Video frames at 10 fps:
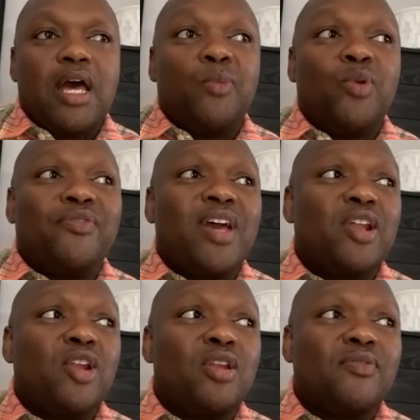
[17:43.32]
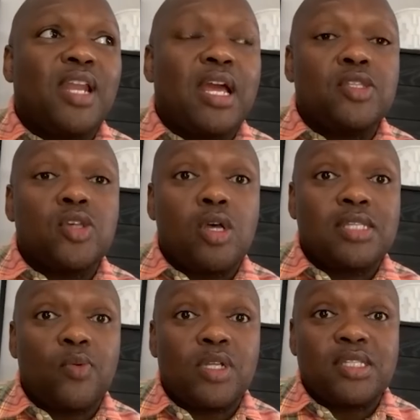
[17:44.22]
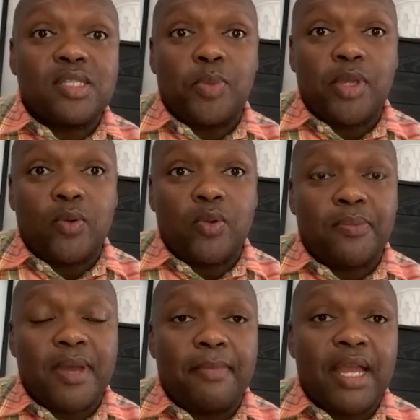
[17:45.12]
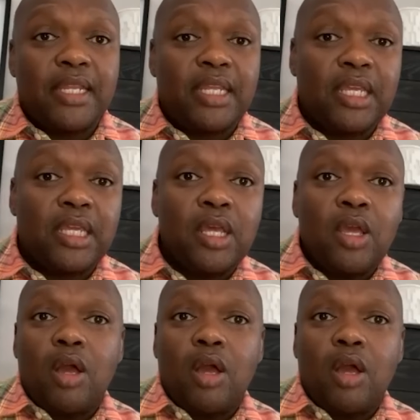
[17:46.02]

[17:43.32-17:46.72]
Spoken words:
We've had a lot of clients, someone disappeared with my money.